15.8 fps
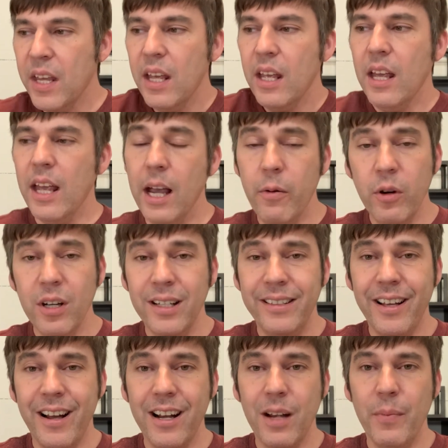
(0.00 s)
And we're going to
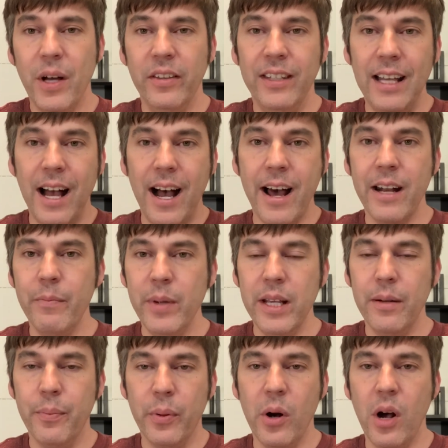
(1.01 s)
talk about the
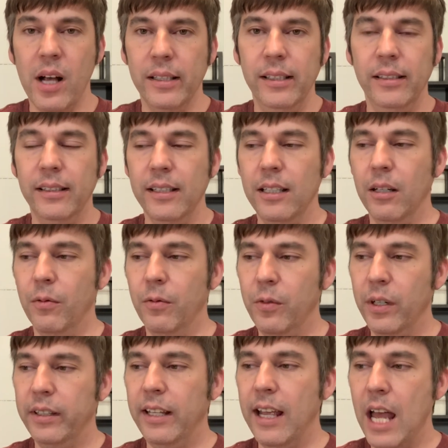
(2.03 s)
automated processing of
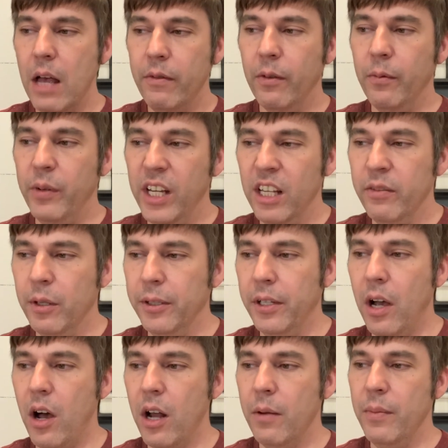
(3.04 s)
what they have available
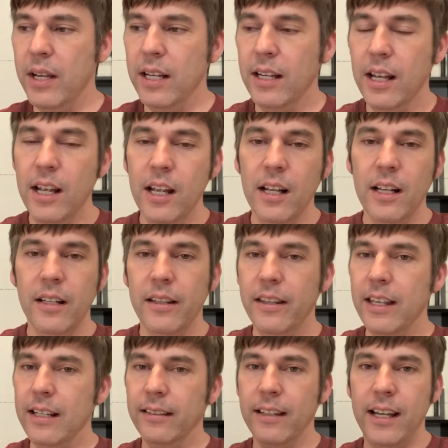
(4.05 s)
to automate.
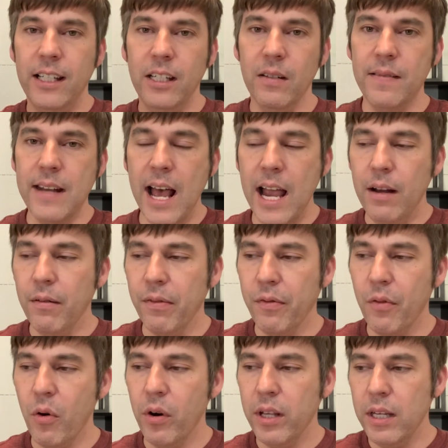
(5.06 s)
Things like your nine
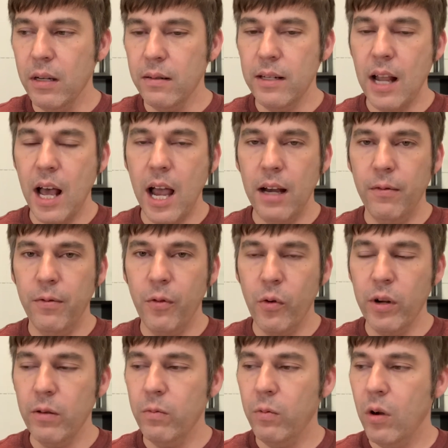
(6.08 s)
forty, your nine
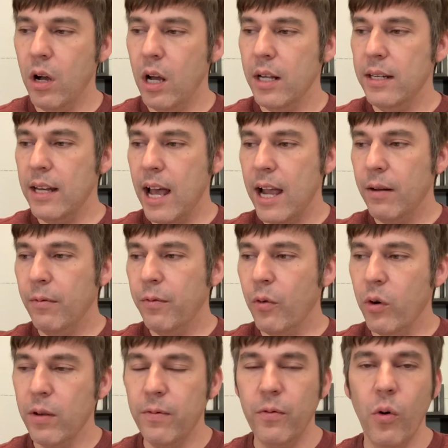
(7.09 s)
forty-one, nine
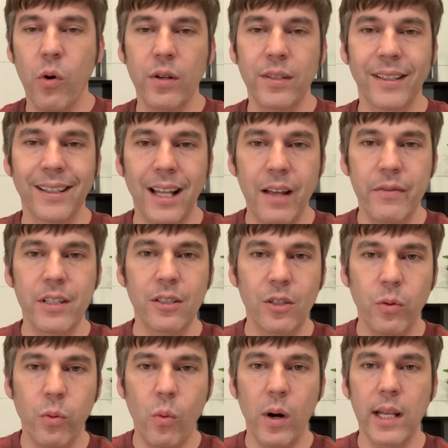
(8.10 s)
forty-fours, eleven
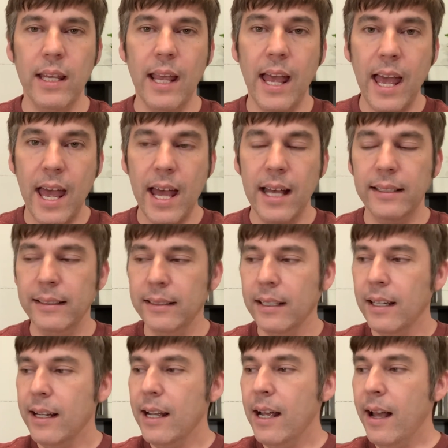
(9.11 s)
twenty S,
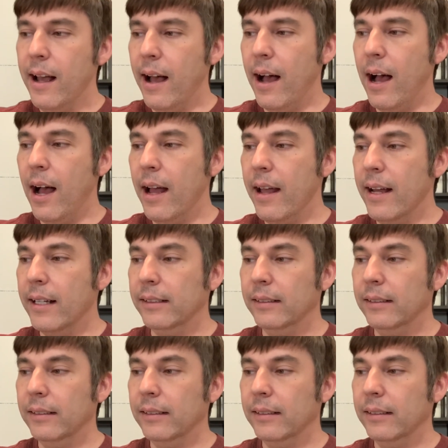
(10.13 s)
uh,